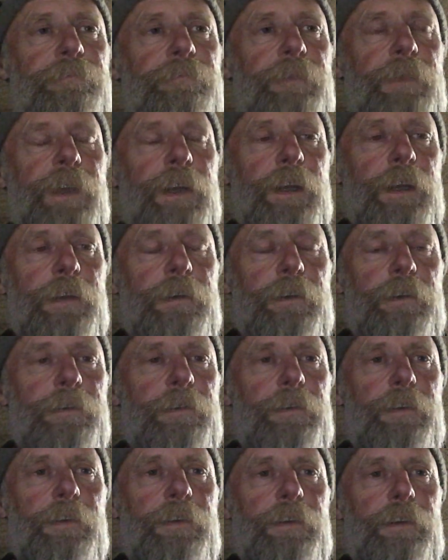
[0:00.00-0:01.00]
there's
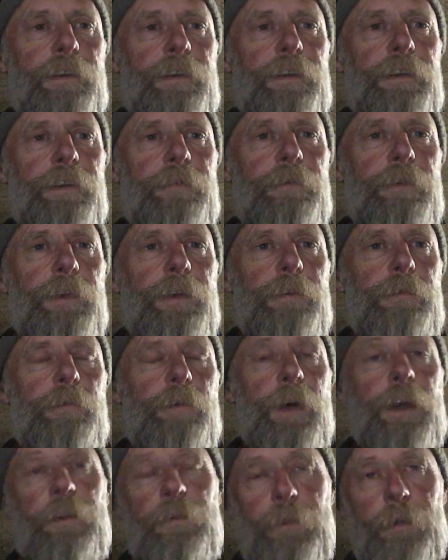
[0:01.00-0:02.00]

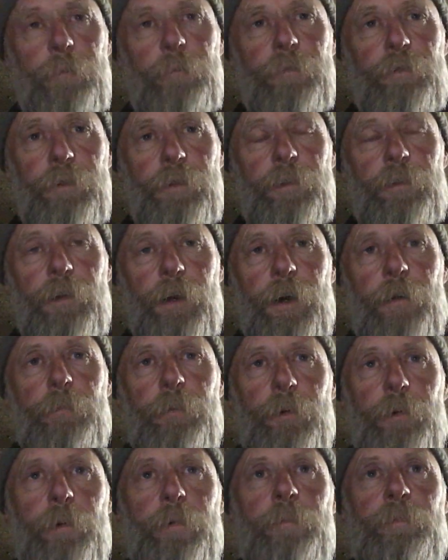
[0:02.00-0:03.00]
one of them, for
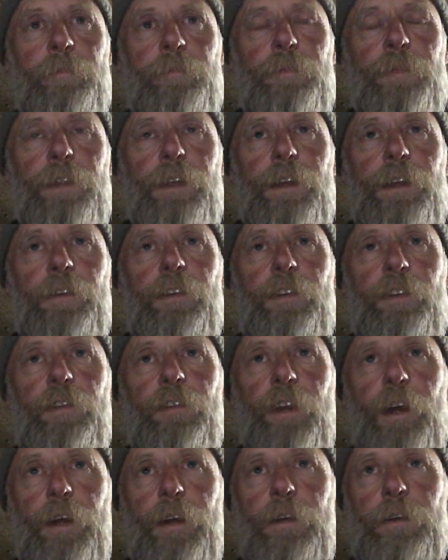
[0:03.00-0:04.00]
example, to
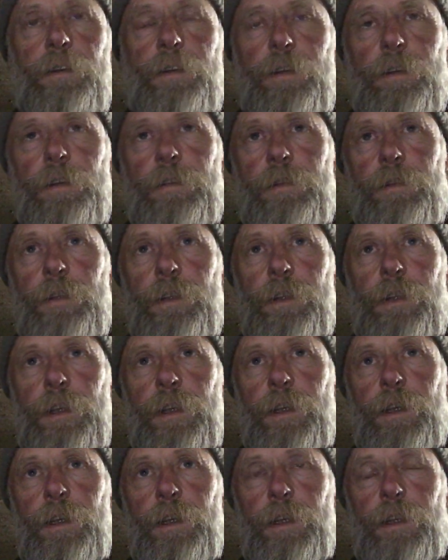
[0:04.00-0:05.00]
show that
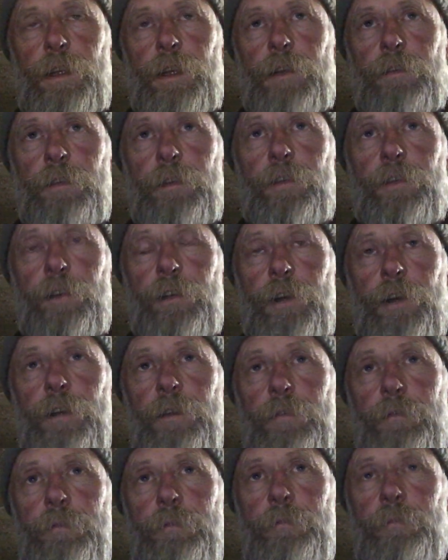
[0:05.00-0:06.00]
there is a kind
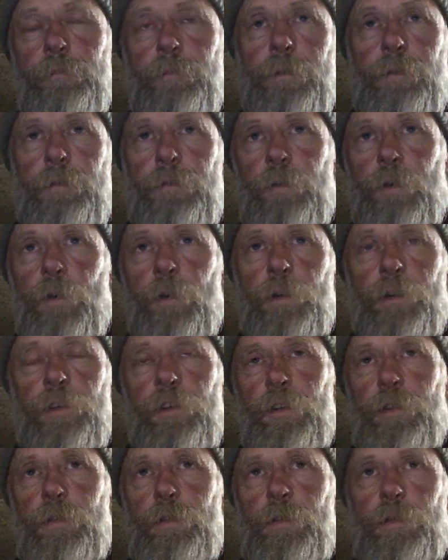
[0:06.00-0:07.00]
of
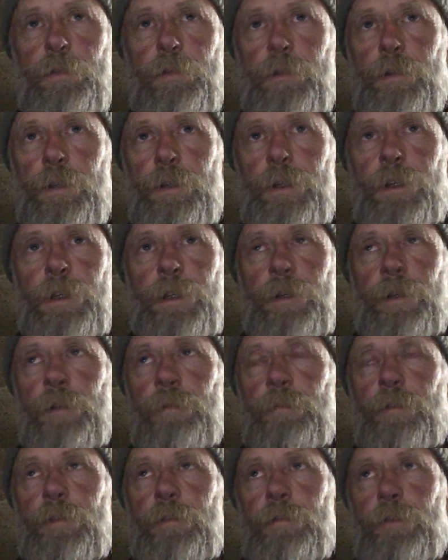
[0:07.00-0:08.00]
vortical
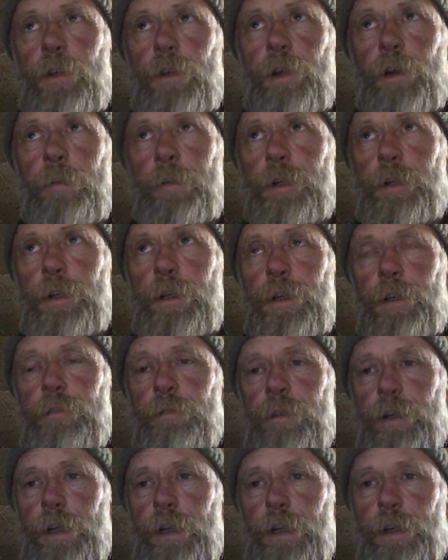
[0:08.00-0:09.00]
phenomena
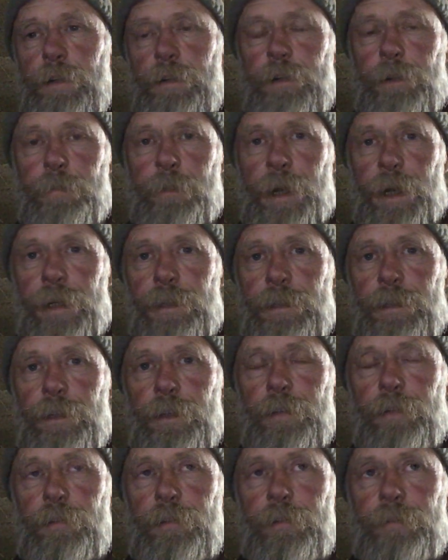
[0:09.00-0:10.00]
around the
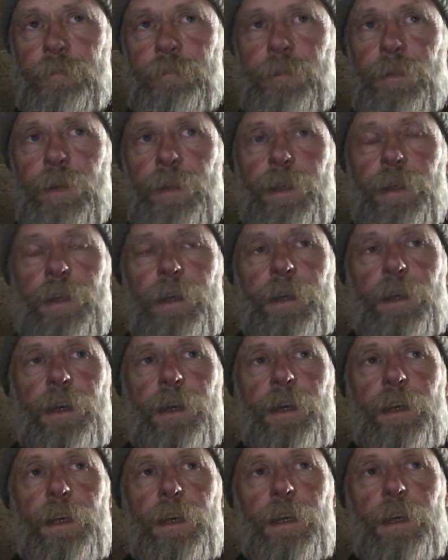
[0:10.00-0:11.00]
magnets.
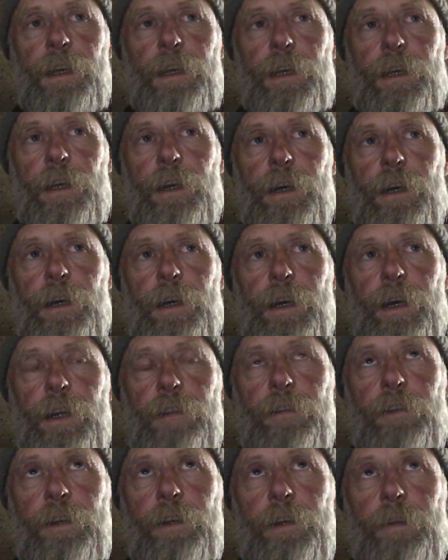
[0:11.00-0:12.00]
He
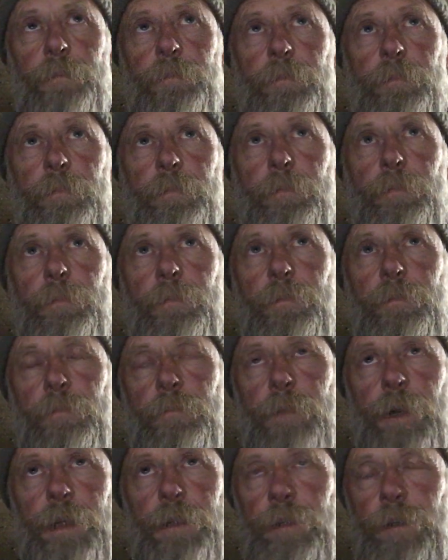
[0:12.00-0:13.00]
has a
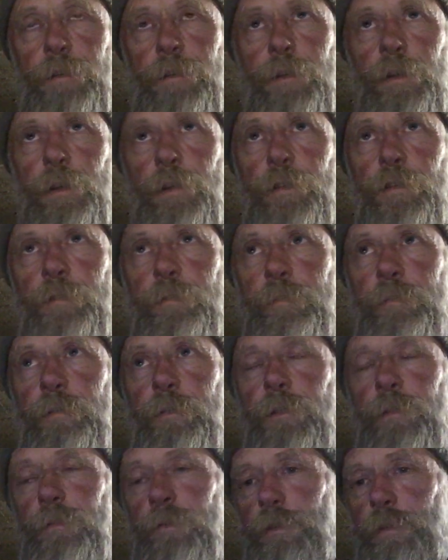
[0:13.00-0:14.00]
magnet with the north
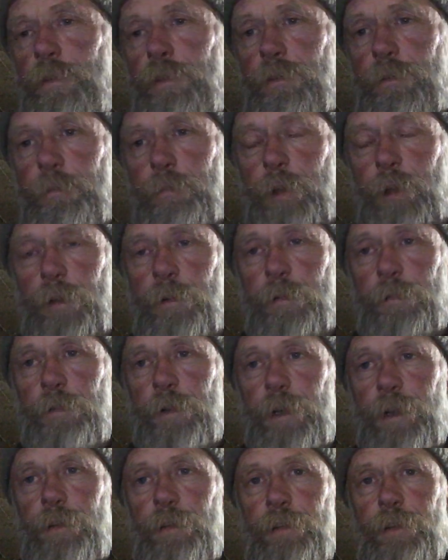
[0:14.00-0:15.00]
pole
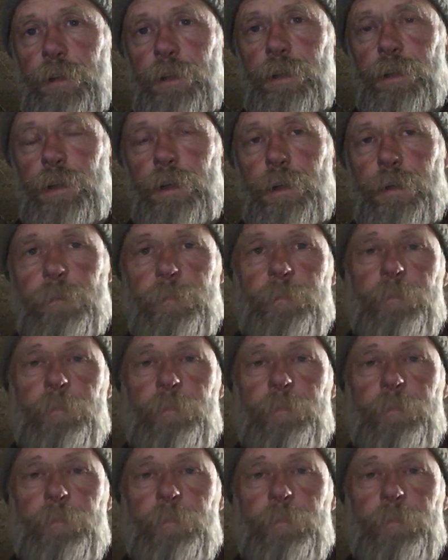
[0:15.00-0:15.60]
facing the